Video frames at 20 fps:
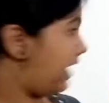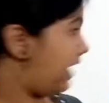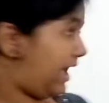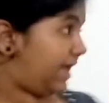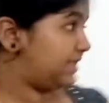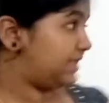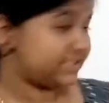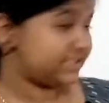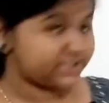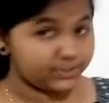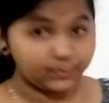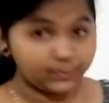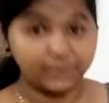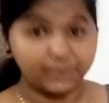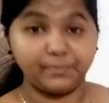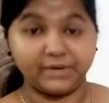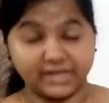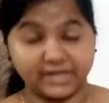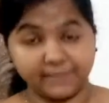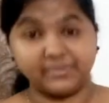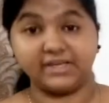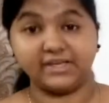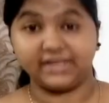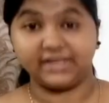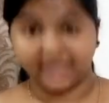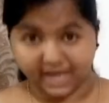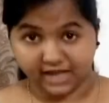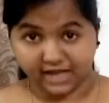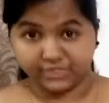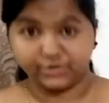SHE would become the
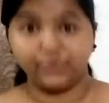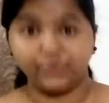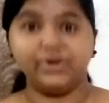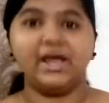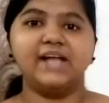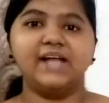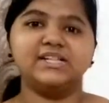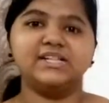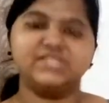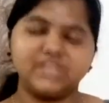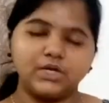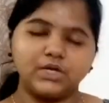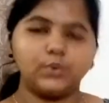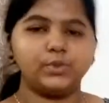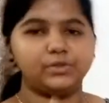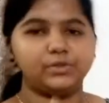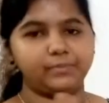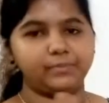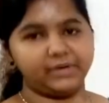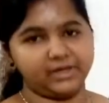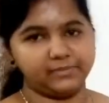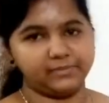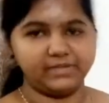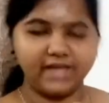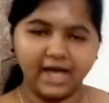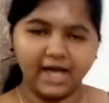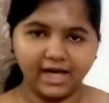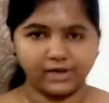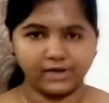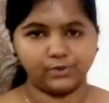cathode and zinc would become the
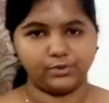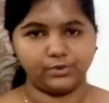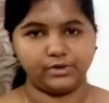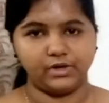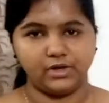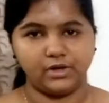anode.